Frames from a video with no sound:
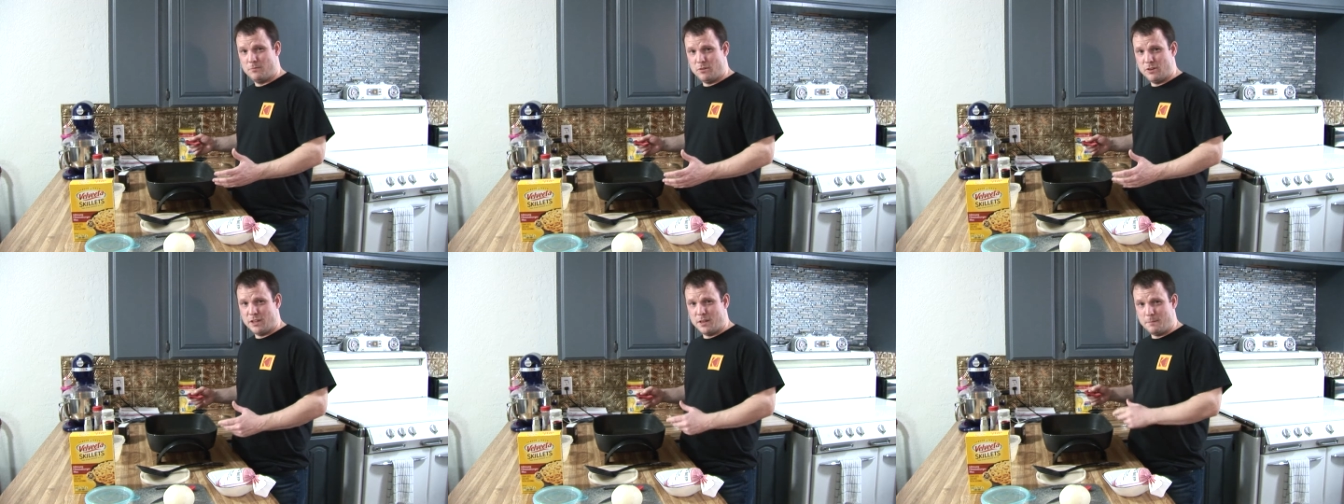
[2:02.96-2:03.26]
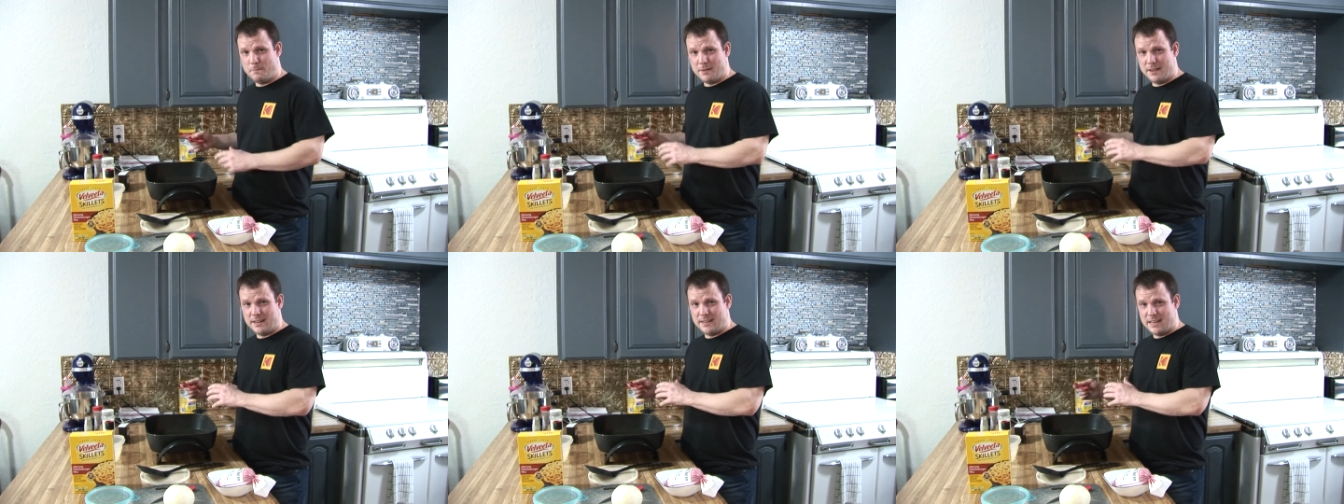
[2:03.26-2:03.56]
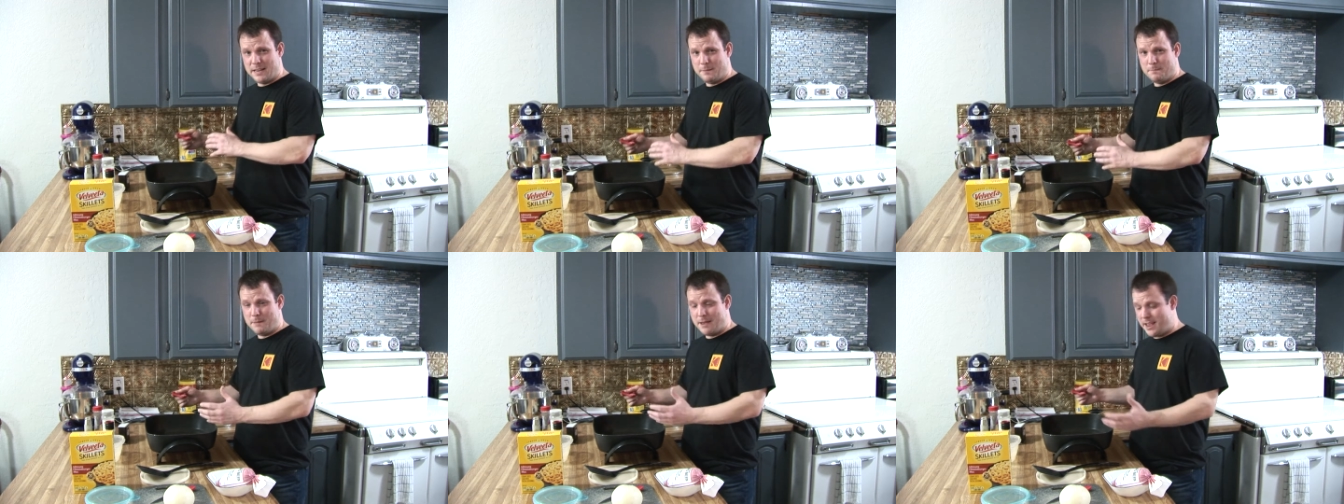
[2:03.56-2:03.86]
really big,
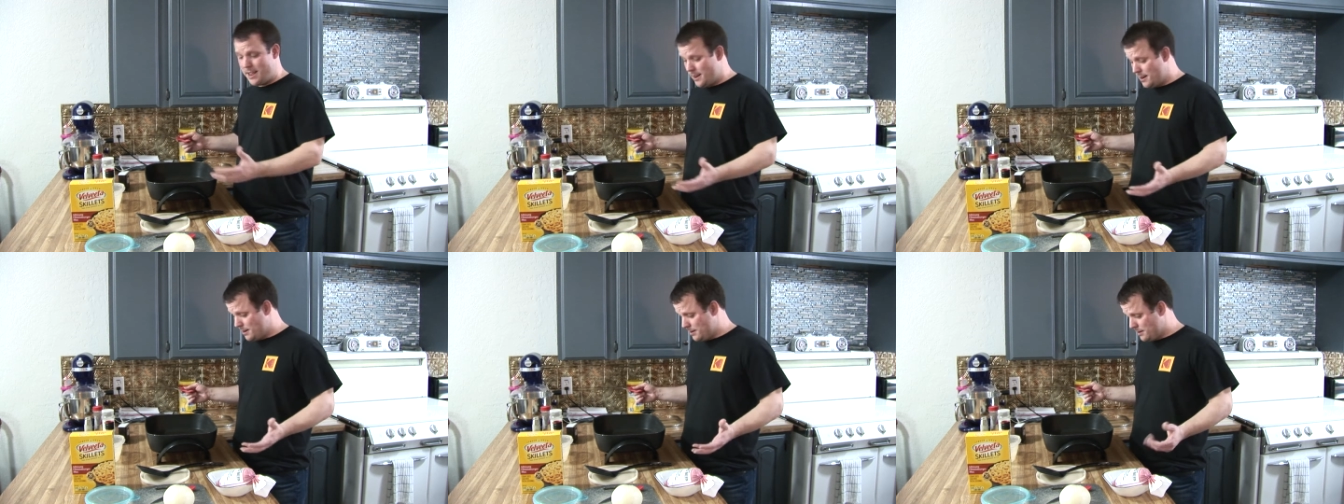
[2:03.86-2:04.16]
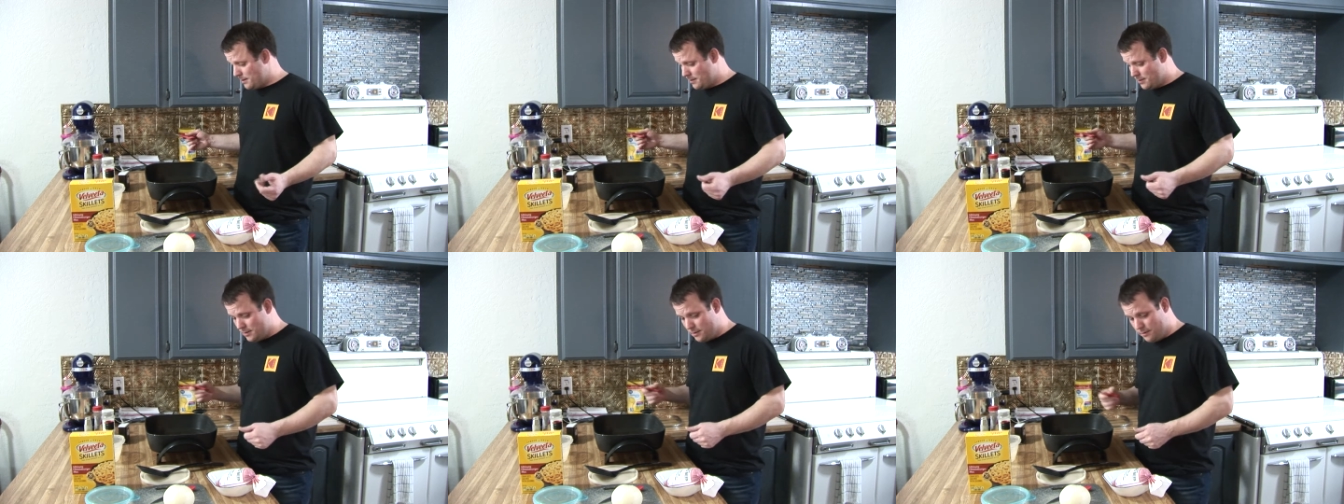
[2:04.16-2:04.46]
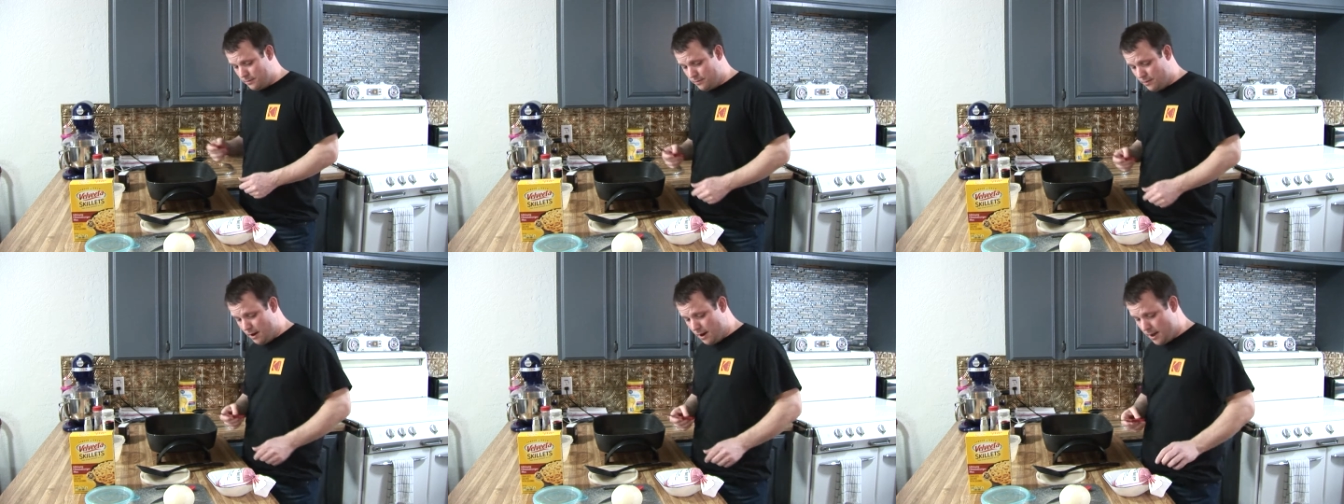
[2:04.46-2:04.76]
deep pan to, to
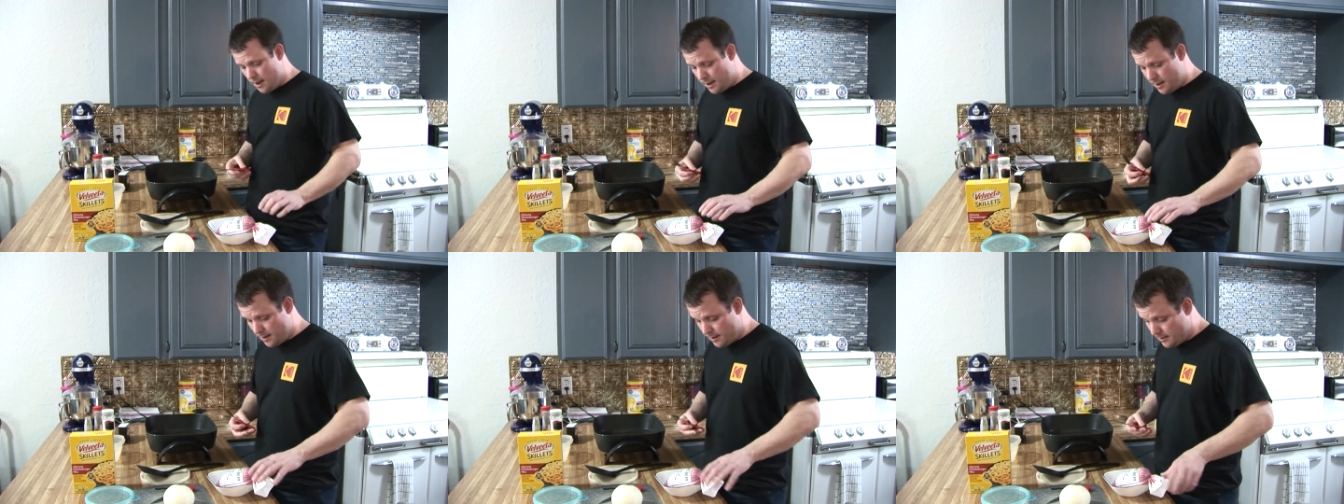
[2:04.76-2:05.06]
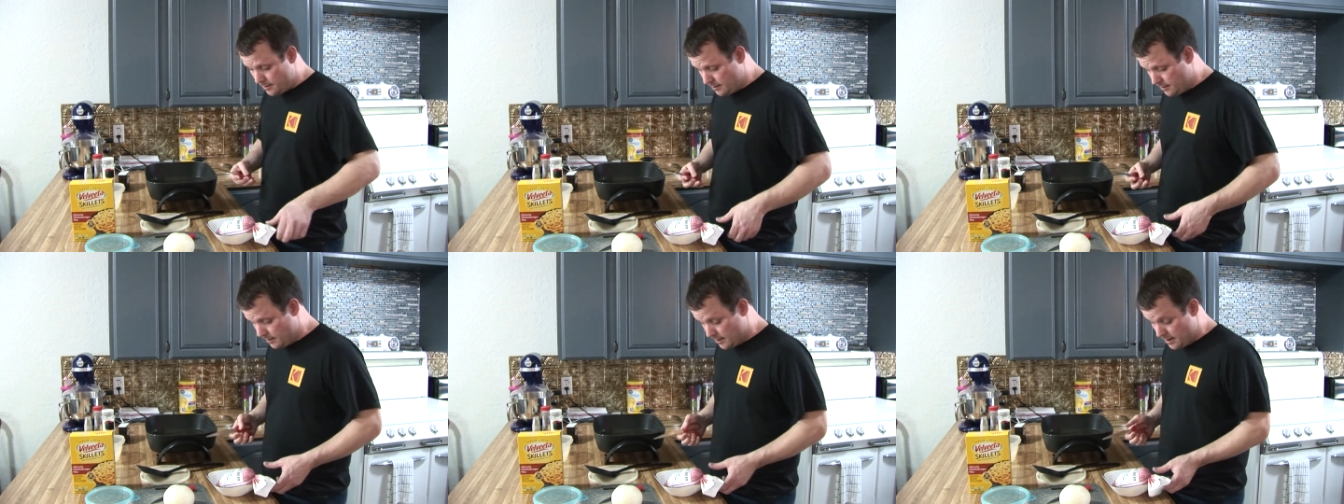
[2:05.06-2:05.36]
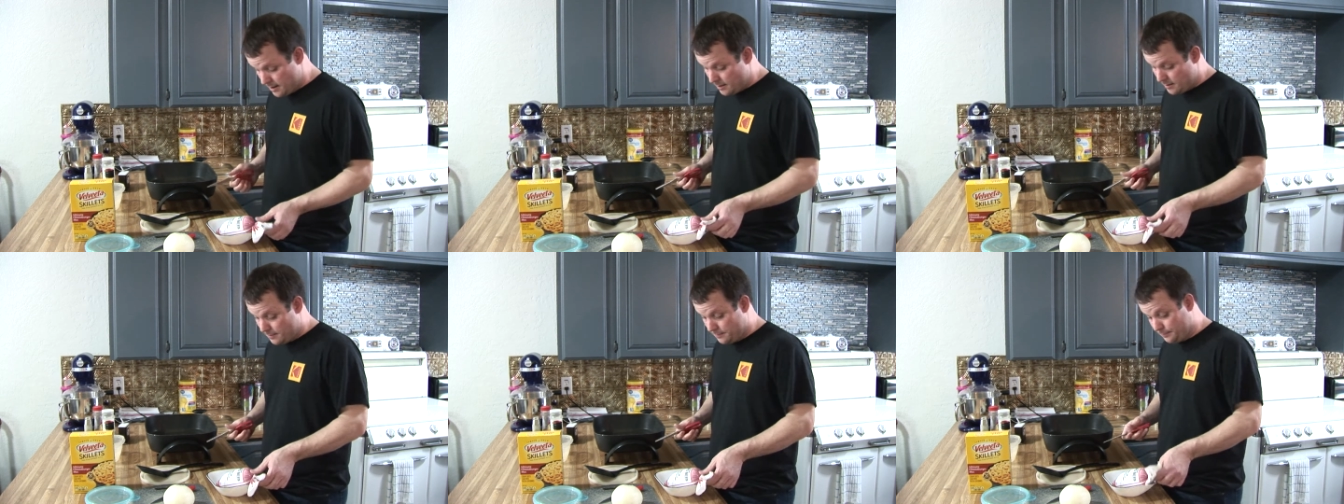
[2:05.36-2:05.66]
fry in,
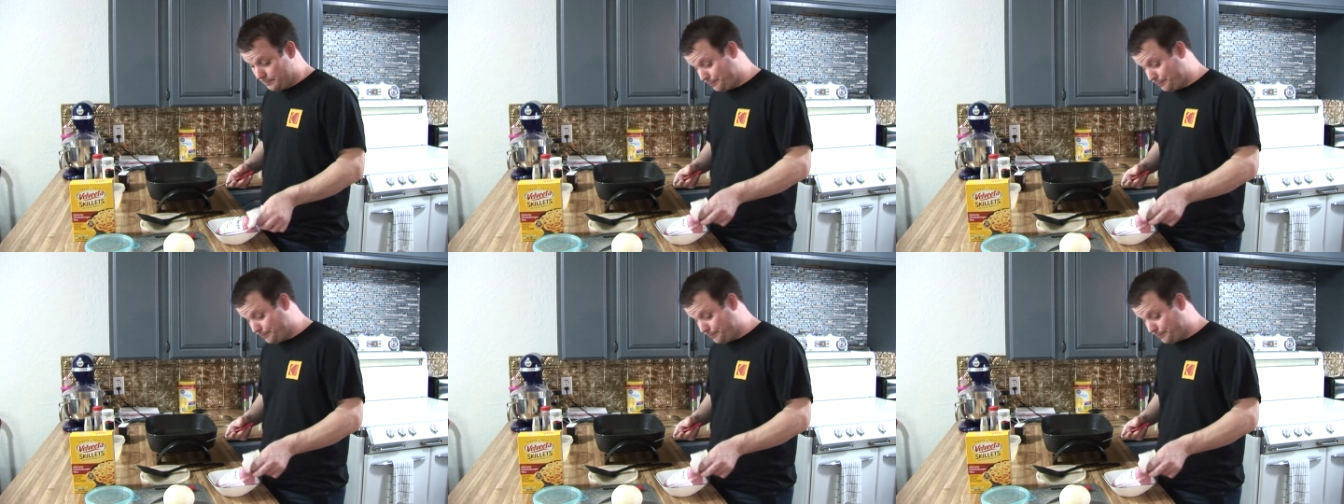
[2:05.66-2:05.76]
and